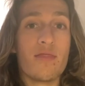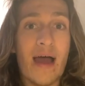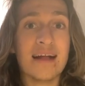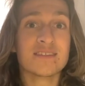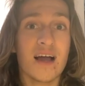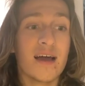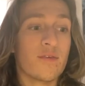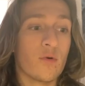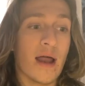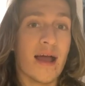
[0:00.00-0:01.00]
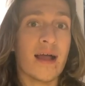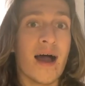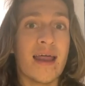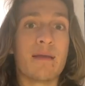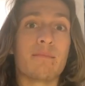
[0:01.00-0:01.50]
That's kind of what I
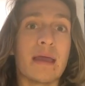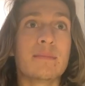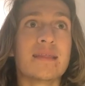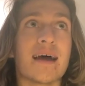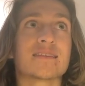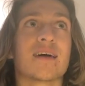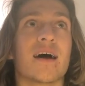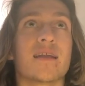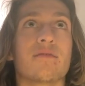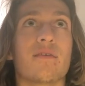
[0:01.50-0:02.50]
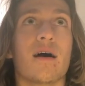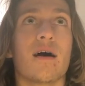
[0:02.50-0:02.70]
got, and maybe that's kind of